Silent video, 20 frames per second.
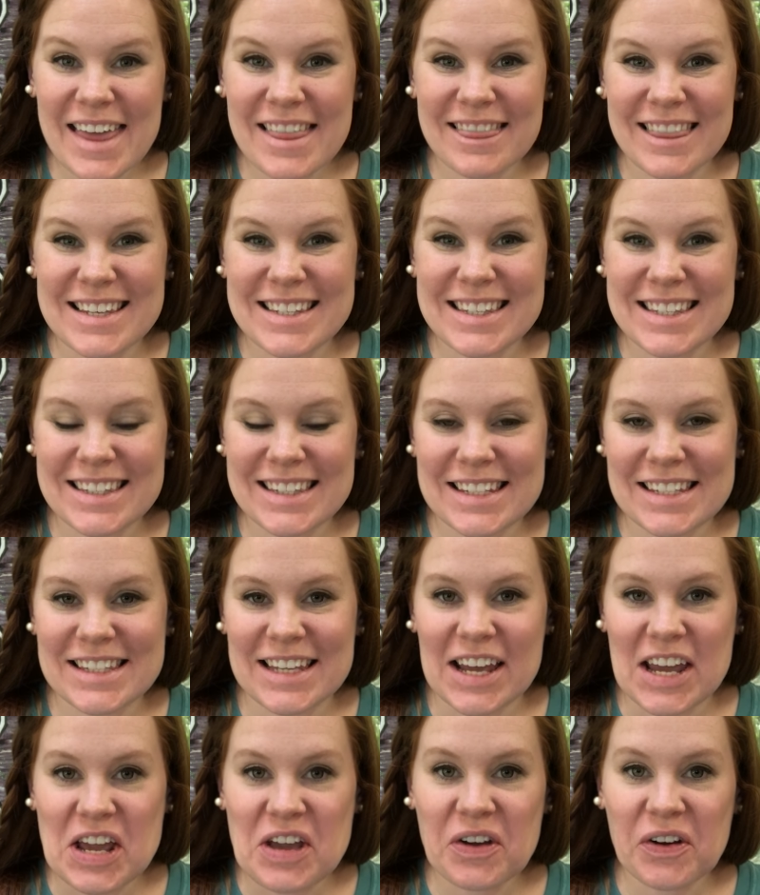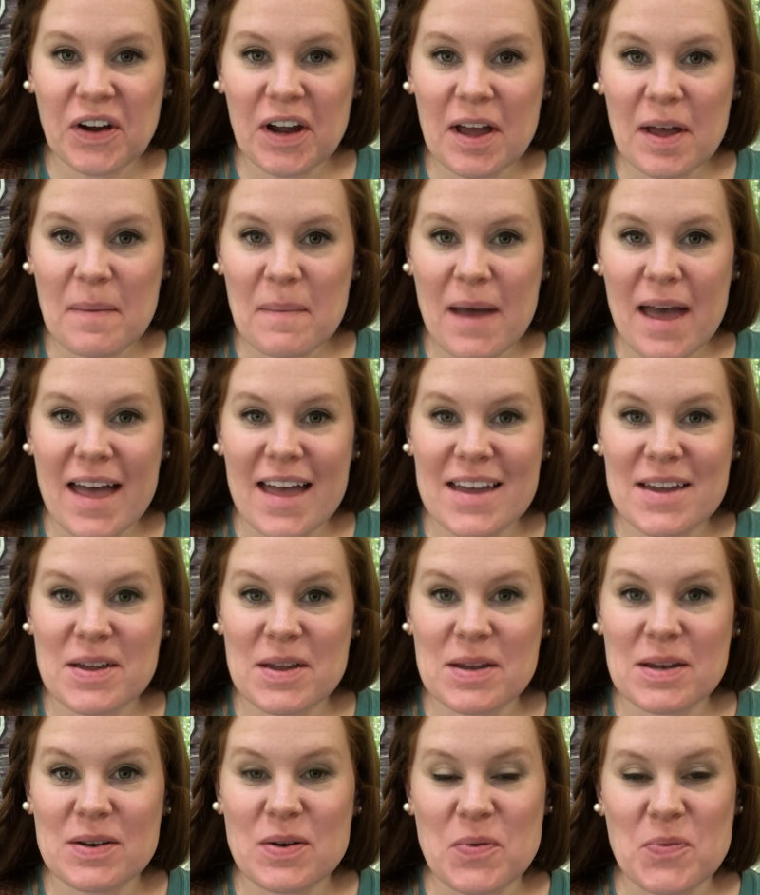this is Lisa Ingram
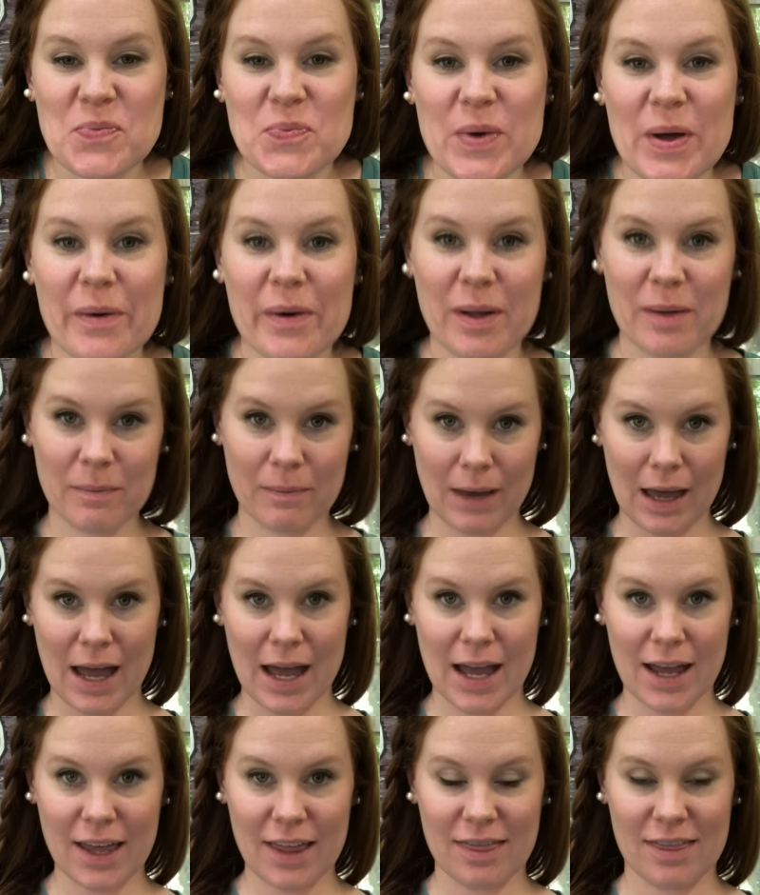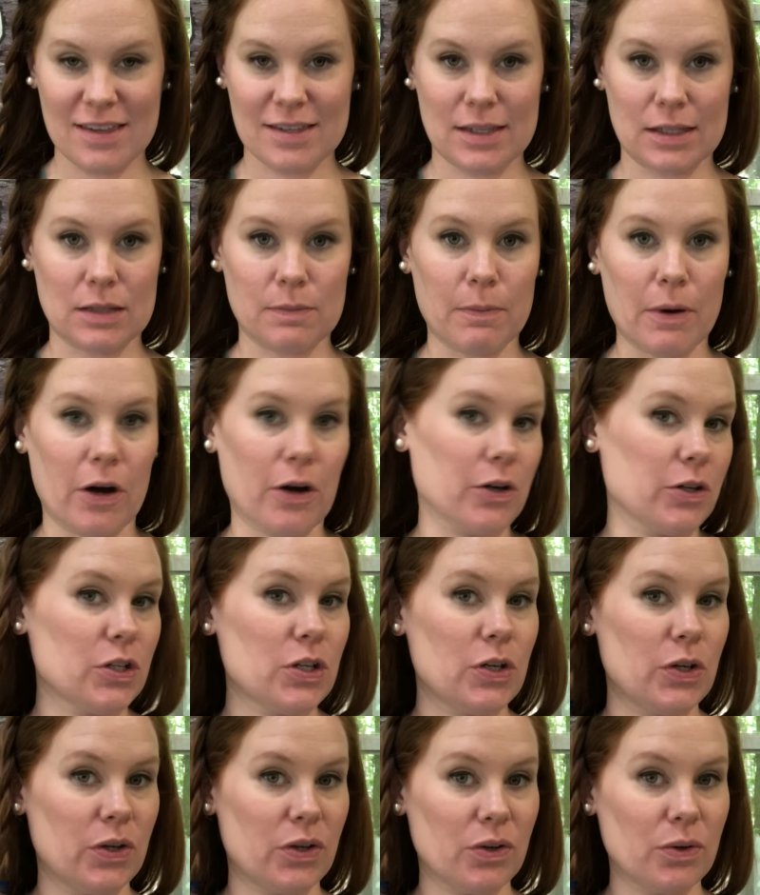and welcome back. This is part
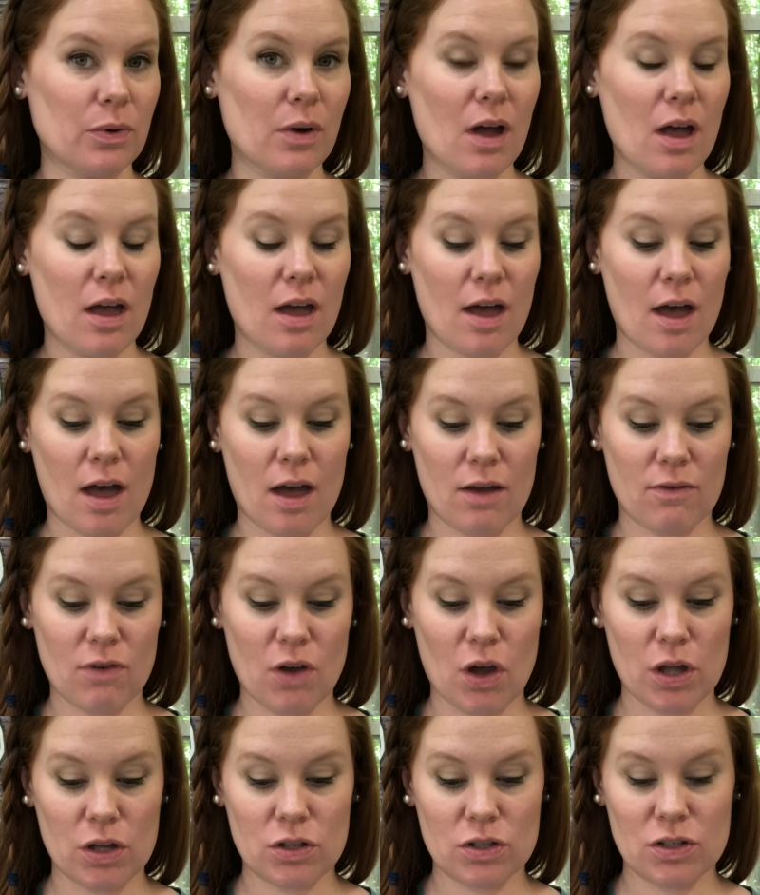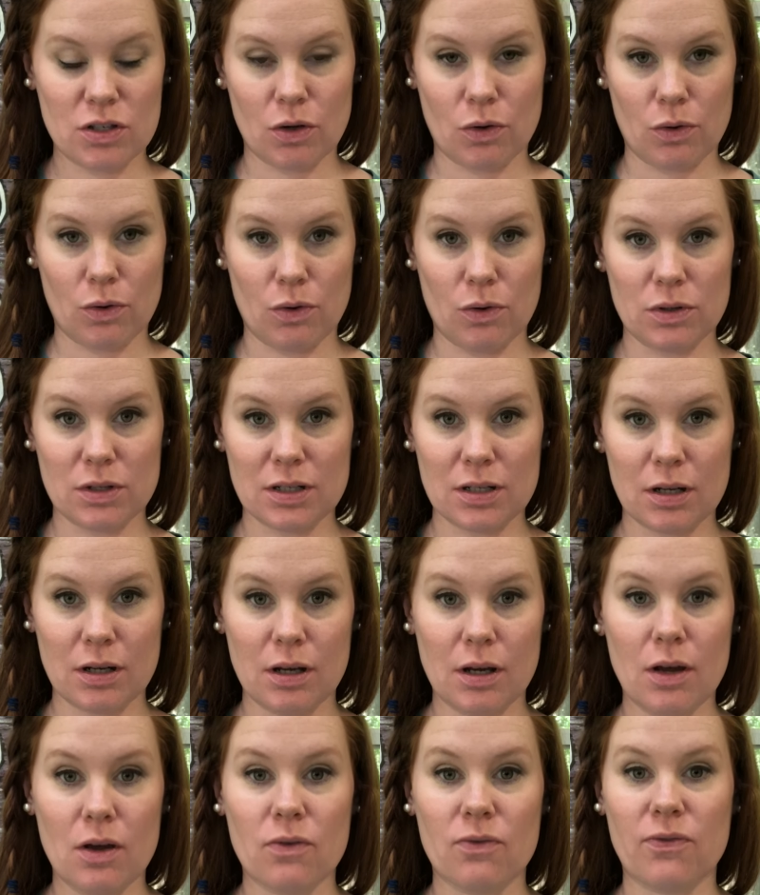2 of adult
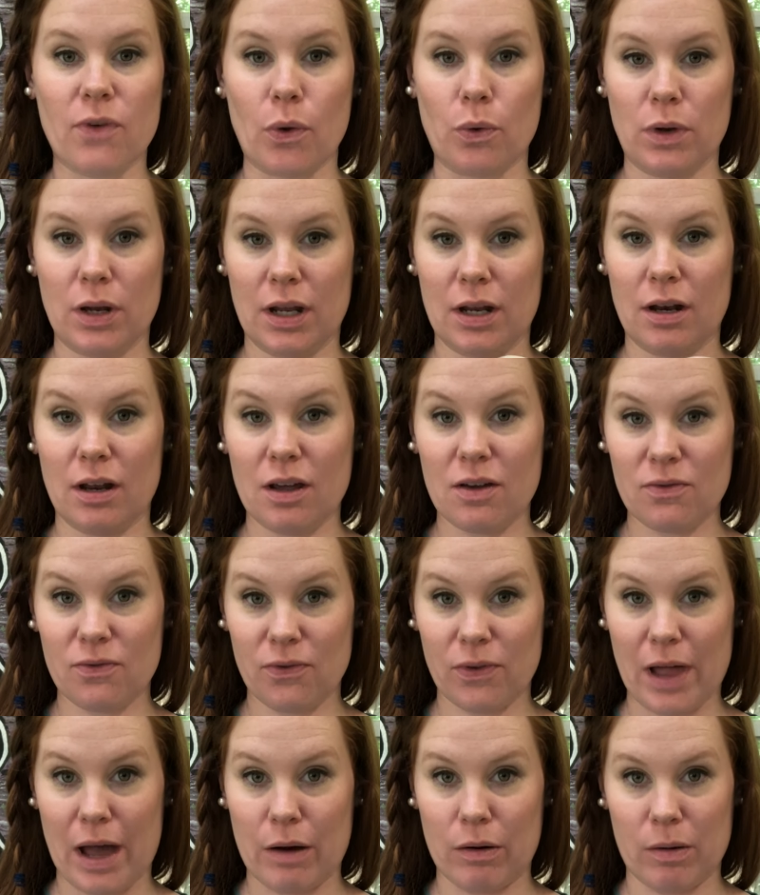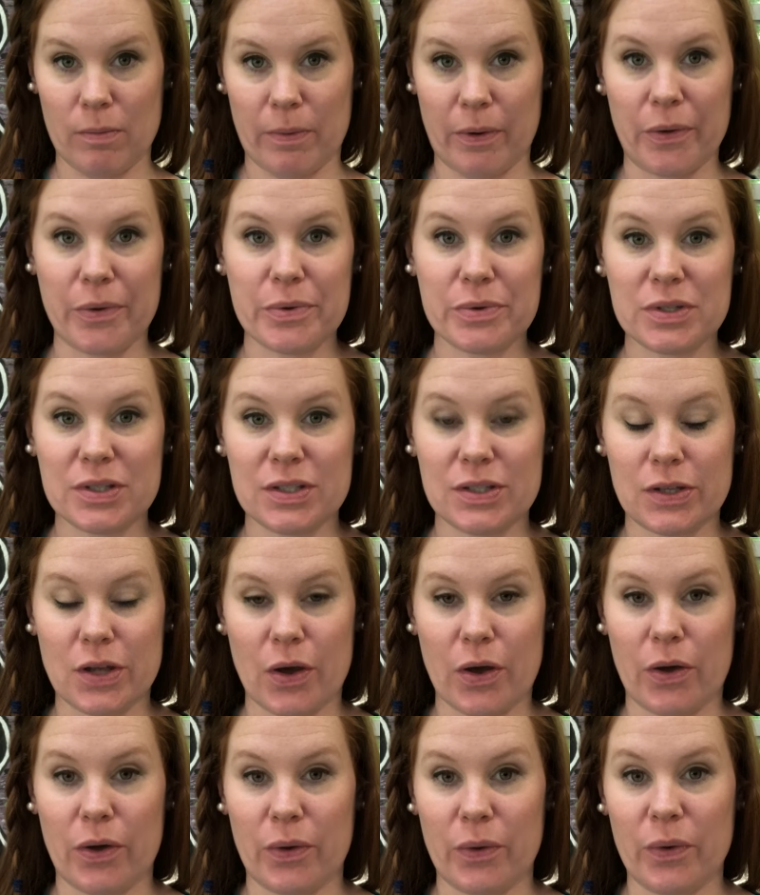folded flower bowls.
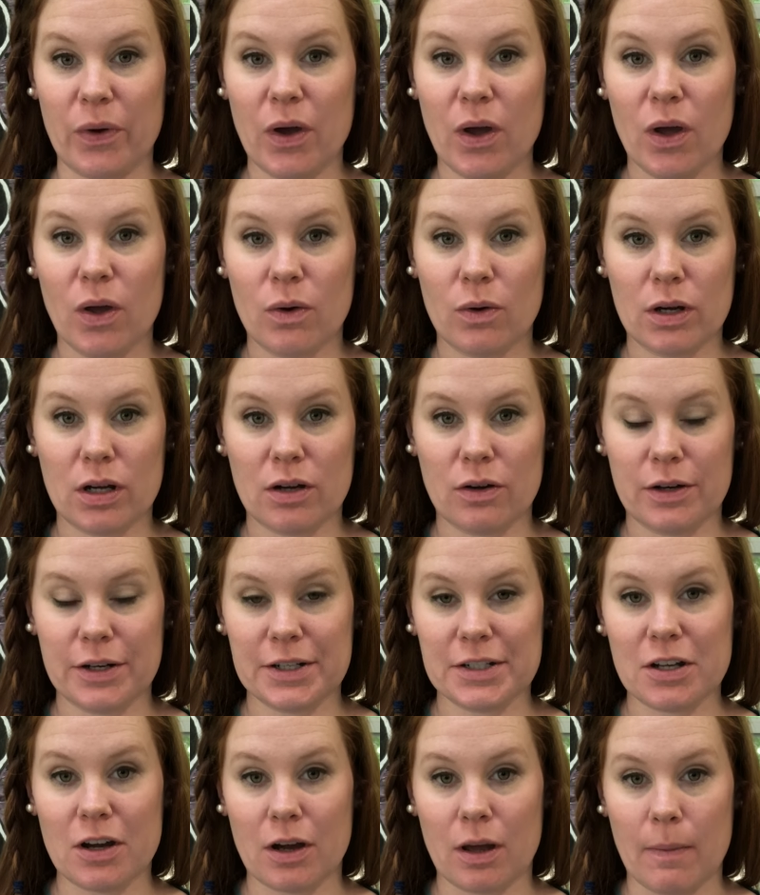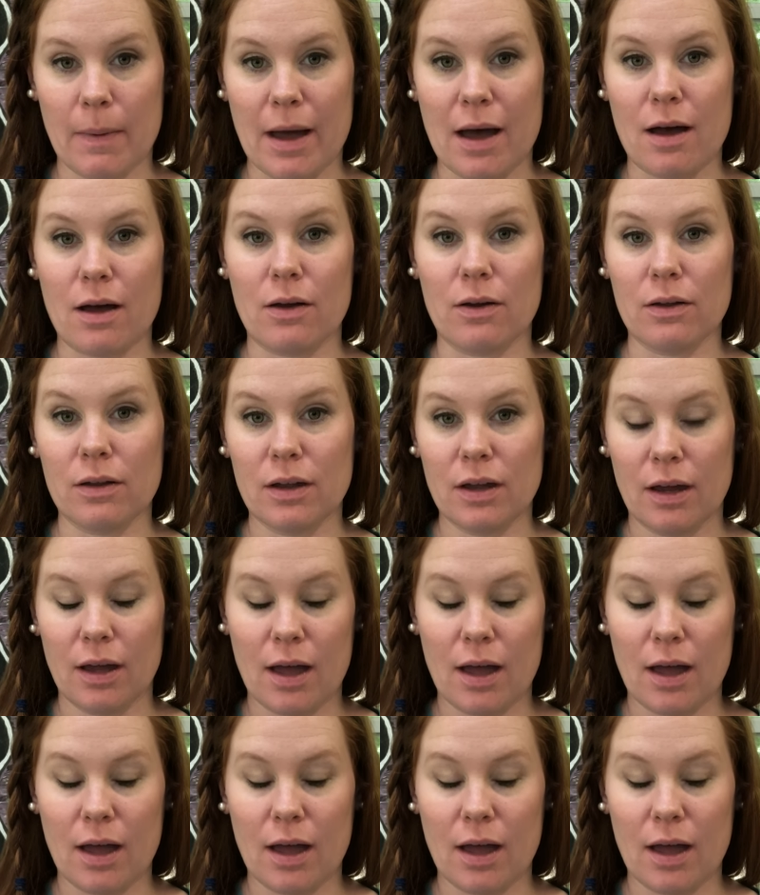So we're going to talk about